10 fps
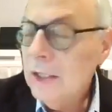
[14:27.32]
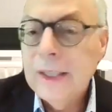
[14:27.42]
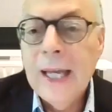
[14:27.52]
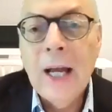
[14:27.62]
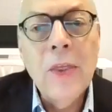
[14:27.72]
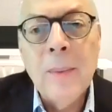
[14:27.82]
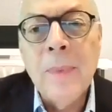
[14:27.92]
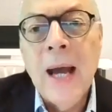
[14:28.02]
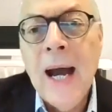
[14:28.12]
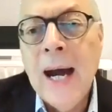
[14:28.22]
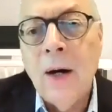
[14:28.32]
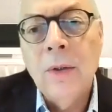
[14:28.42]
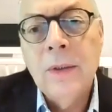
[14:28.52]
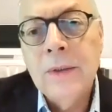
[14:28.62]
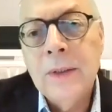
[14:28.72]
tell them the
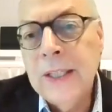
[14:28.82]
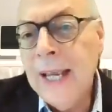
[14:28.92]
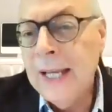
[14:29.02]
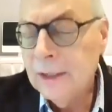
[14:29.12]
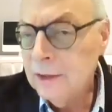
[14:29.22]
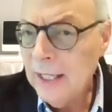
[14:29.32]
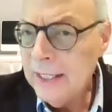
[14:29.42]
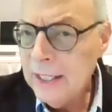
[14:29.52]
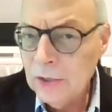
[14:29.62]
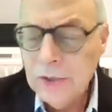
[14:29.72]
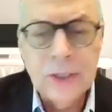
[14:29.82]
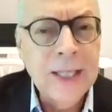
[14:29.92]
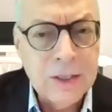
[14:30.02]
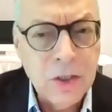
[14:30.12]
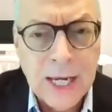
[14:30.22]
how. You can't say, here's the
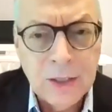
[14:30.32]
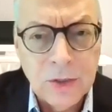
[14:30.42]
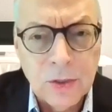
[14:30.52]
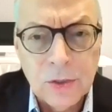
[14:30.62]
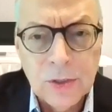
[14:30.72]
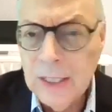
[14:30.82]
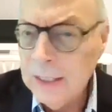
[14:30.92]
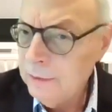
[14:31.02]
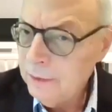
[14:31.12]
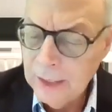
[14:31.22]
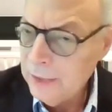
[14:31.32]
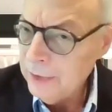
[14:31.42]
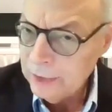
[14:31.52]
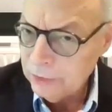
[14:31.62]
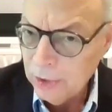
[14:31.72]
10 changes, and
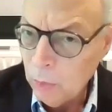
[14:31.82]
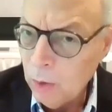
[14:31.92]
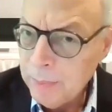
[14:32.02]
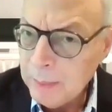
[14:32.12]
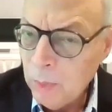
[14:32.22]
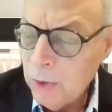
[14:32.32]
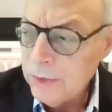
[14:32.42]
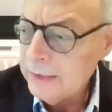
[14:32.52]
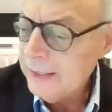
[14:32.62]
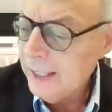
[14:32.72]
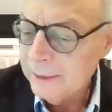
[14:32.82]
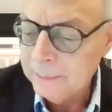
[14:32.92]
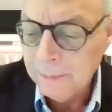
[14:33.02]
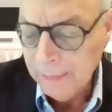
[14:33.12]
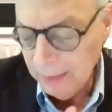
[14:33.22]
there won't be more than 10.
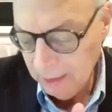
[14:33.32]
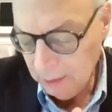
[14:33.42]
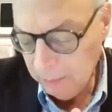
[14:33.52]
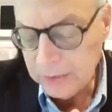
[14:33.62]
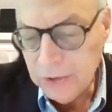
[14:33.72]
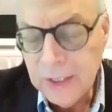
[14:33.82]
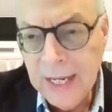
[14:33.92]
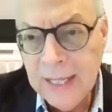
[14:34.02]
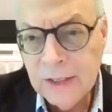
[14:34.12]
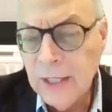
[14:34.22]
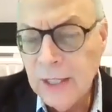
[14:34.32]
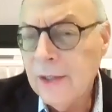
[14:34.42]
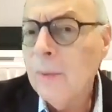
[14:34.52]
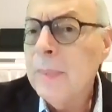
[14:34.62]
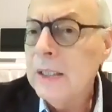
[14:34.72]
But you can say
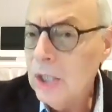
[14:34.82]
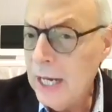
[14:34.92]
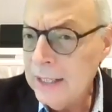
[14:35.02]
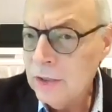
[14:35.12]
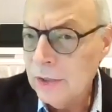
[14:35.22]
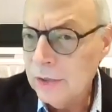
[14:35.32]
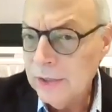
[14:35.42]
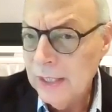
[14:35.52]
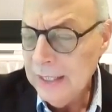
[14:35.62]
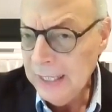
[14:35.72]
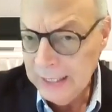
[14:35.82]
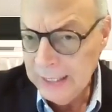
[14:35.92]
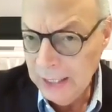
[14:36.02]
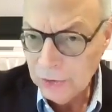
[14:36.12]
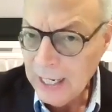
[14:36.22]
there'll be changes, and
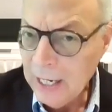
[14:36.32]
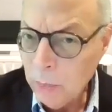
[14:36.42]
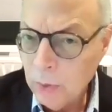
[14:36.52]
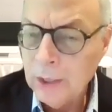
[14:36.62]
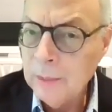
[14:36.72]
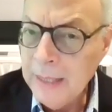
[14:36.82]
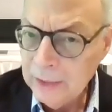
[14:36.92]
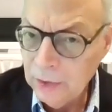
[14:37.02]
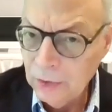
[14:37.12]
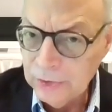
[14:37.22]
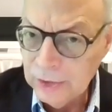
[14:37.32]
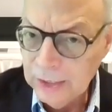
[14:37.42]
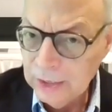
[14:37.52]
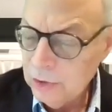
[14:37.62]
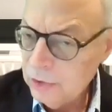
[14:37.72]
here's how we're going to make those
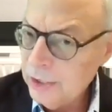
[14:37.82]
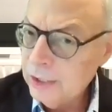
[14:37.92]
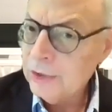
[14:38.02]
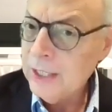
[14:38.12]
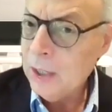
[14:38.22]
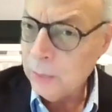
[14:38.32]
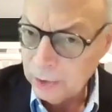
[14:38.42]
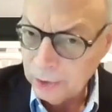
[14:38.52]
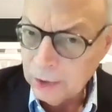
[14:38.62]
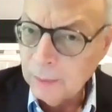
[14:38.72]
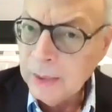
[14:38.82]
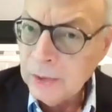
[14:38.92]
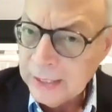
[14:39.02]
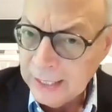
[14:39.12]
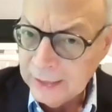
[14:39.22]
decisions. Here's how we're going to
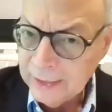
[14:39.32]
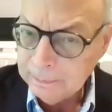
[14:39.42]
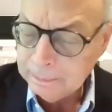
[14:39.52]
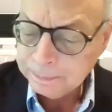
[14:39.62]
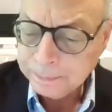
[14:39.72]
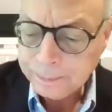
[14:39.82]
communicate them